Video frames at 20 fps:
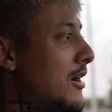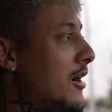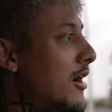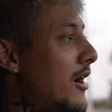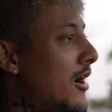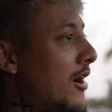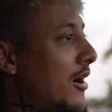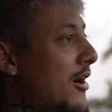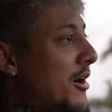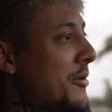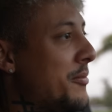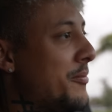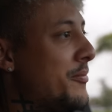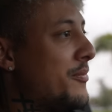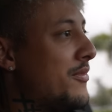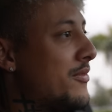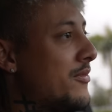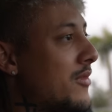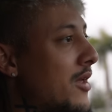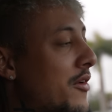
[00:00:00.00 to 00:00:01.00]
um,
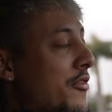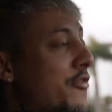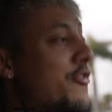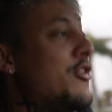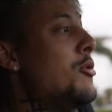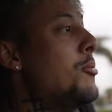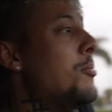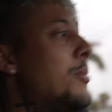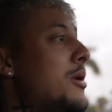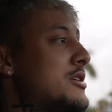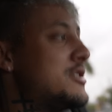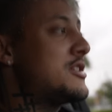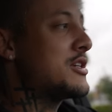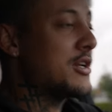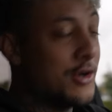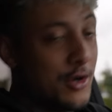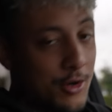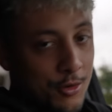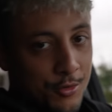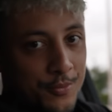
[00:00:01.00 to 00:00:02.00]
a few months
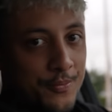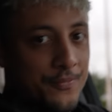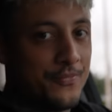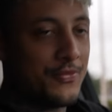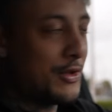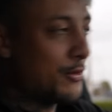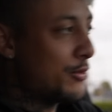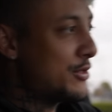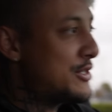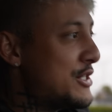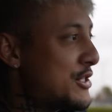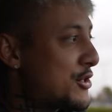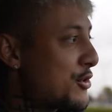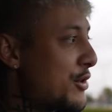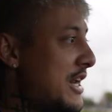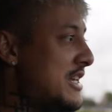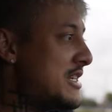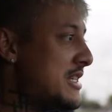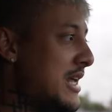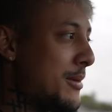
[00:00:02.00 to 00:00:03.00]
ago, which is
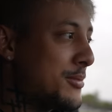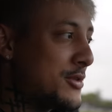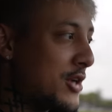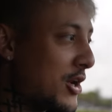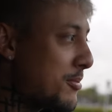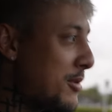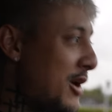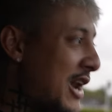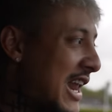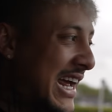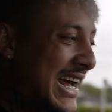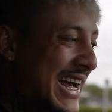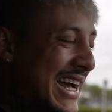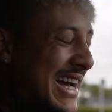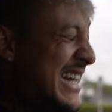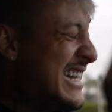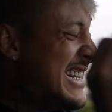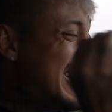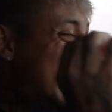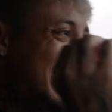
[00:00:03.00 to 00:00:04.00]
crazy. I'm talking about like
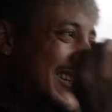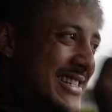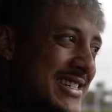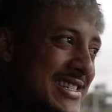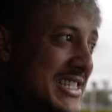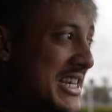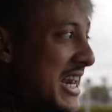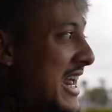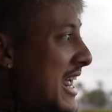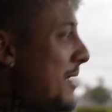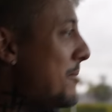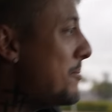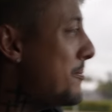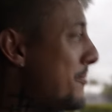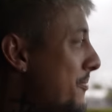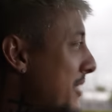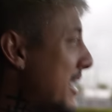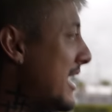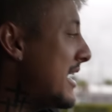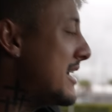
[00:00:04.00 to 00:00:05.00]
the same
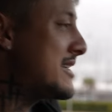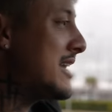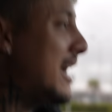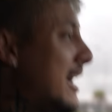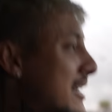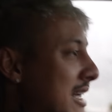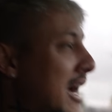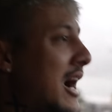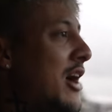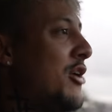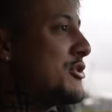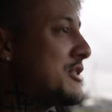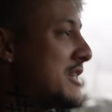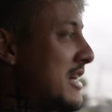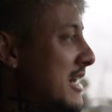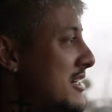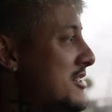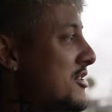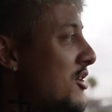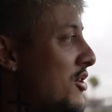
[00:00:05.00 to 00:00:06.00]
exact house that
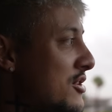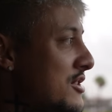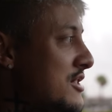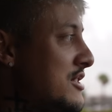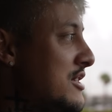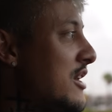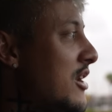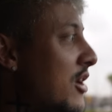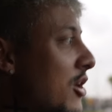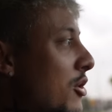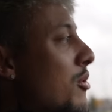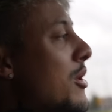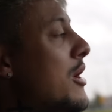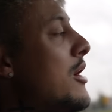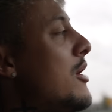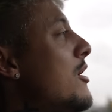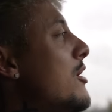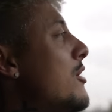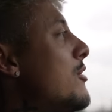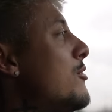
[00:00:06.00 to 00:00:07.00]
I saw on Zillow
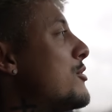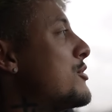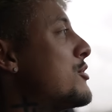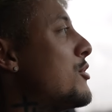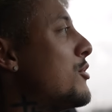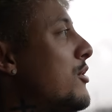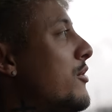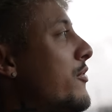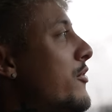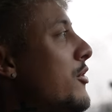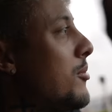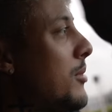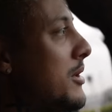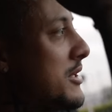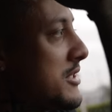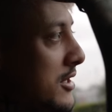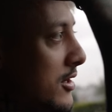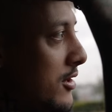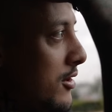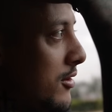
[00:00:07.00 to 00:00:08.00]
was sold a few
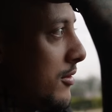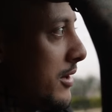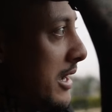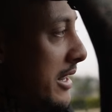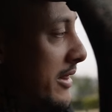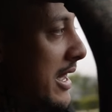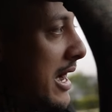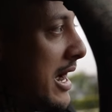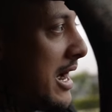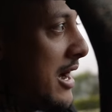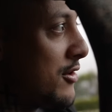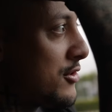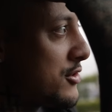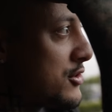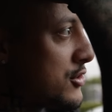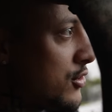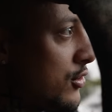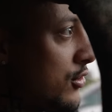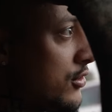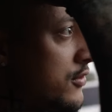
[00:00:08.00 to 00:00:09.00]
months ago, and that house
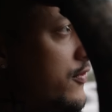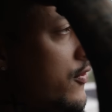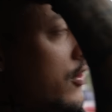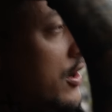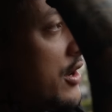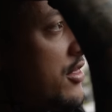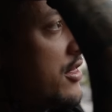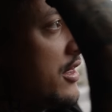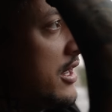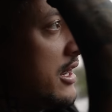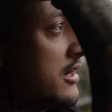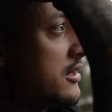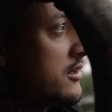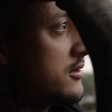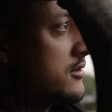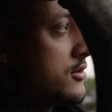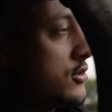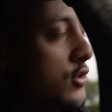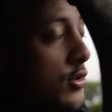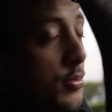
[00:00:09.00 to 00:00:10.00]
sold for I think
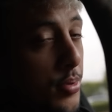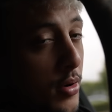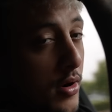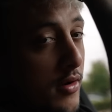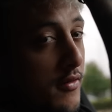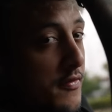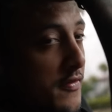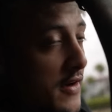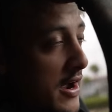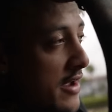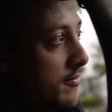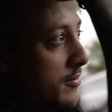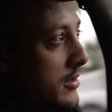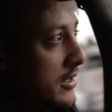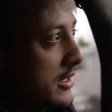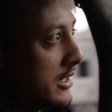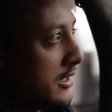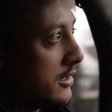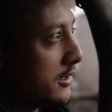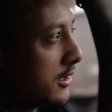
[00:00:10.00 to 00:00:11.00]
2.5
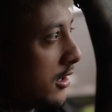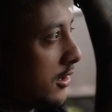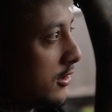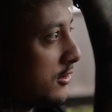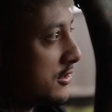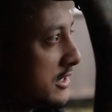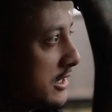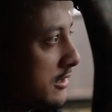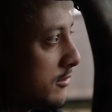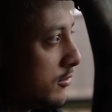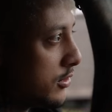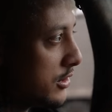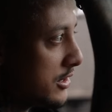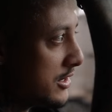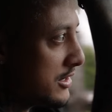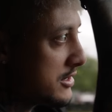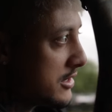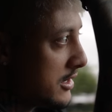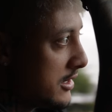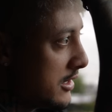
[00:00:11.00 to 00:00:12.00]
million dollars, and it
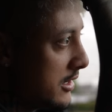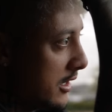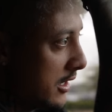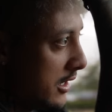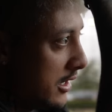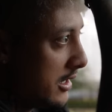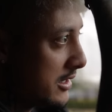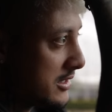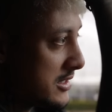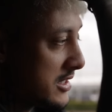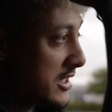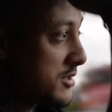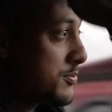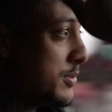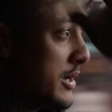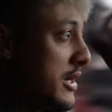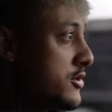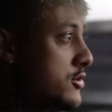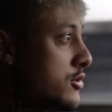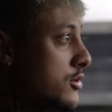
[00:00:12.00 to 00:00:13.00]
was a six
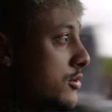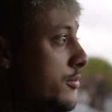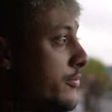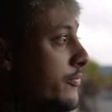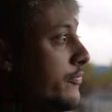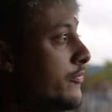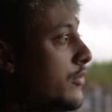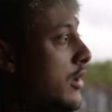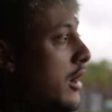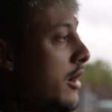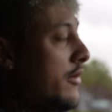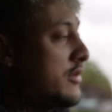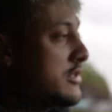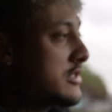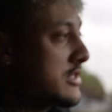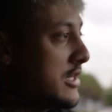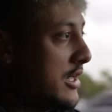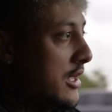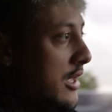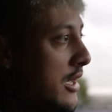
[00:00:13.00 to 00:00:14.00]
bedroom,
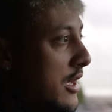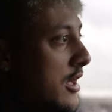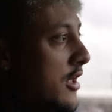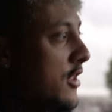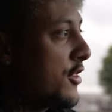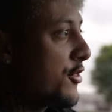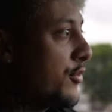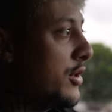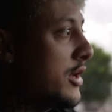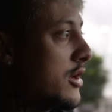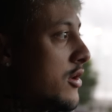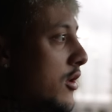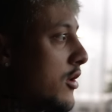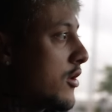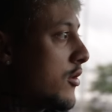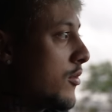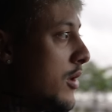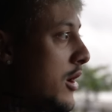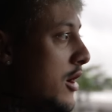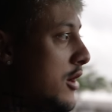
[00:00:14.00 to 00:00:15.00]
obviously three car
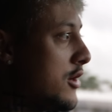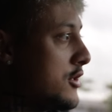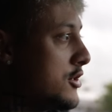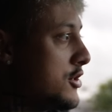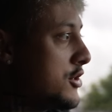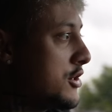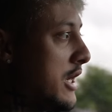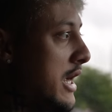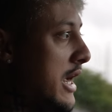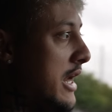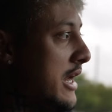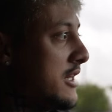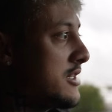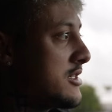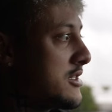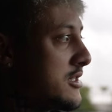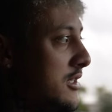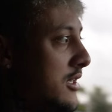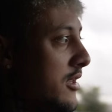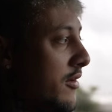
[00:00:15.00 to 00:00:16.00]
garage, and
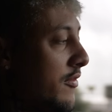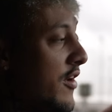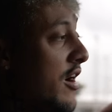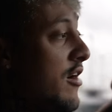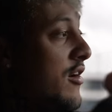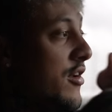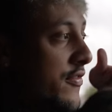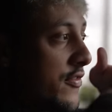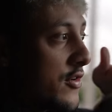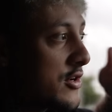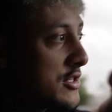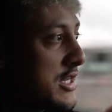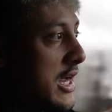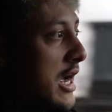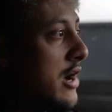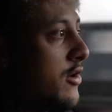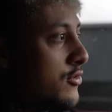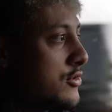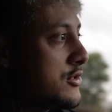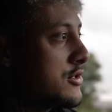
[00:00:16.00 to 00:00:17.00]
it's the very first
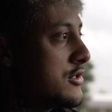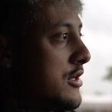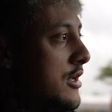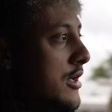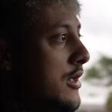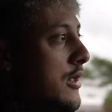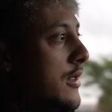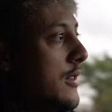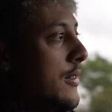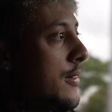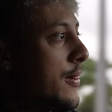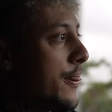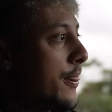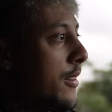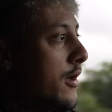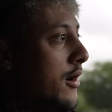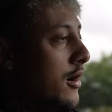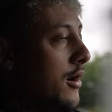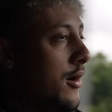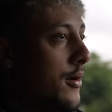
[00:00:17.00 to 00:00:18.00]
house
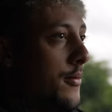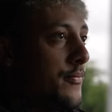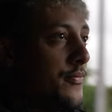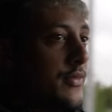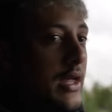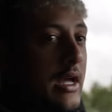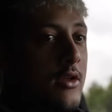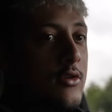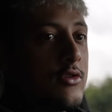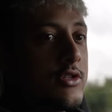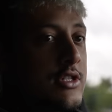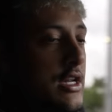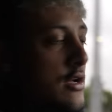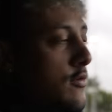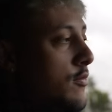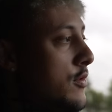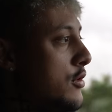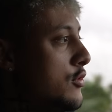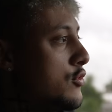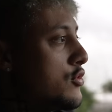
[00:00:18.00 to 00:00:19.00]
um, that you see
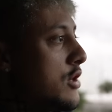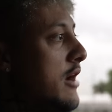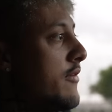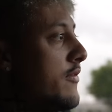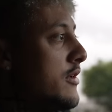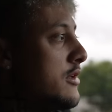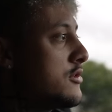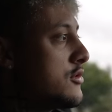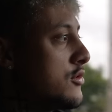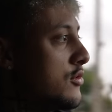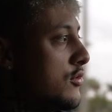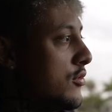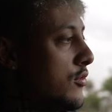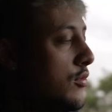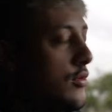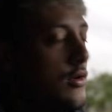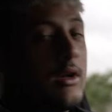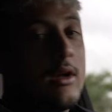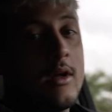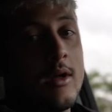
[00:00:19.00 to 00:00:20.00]
when you drive into
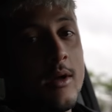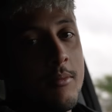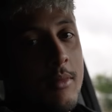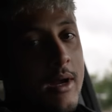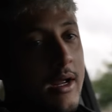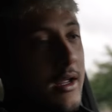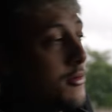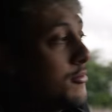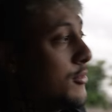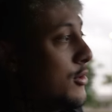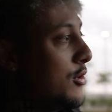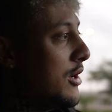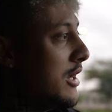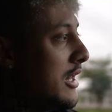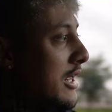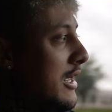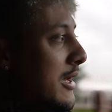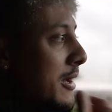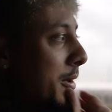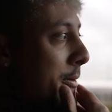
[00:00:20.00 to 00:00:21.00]
my
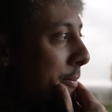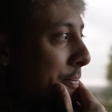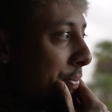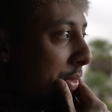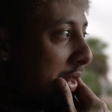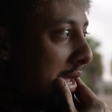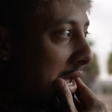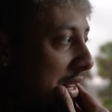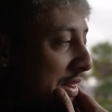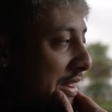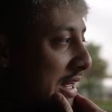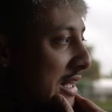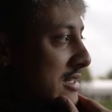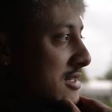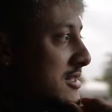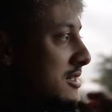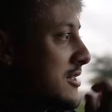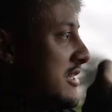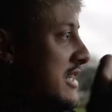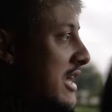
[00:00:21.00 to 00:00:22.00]
community and
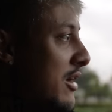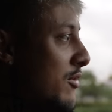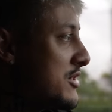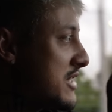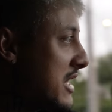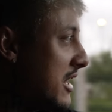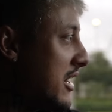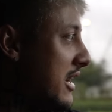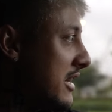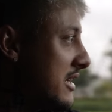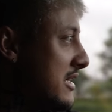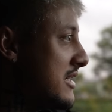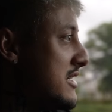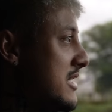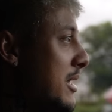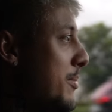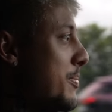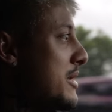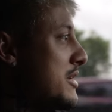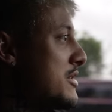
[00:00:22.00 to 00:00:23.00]
that's that was kind of like the
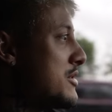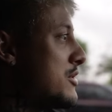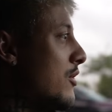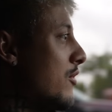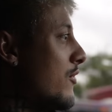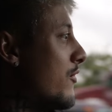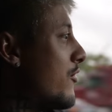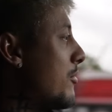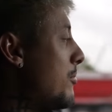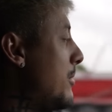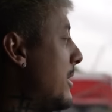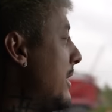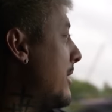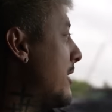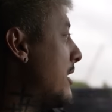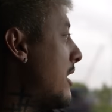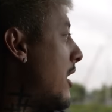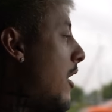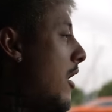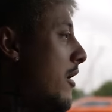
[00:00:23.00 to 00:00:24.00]
stepping stone for me
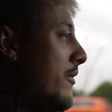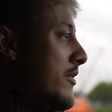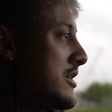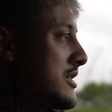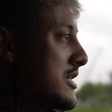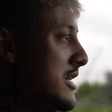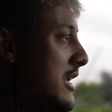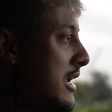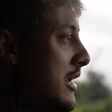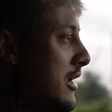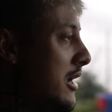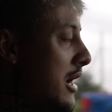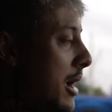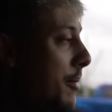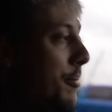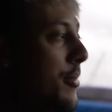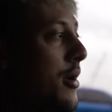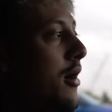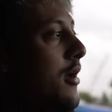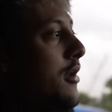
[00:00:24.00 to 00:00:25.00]
now obviously i
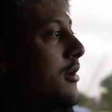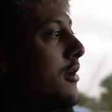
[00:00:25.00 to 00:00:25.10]
bought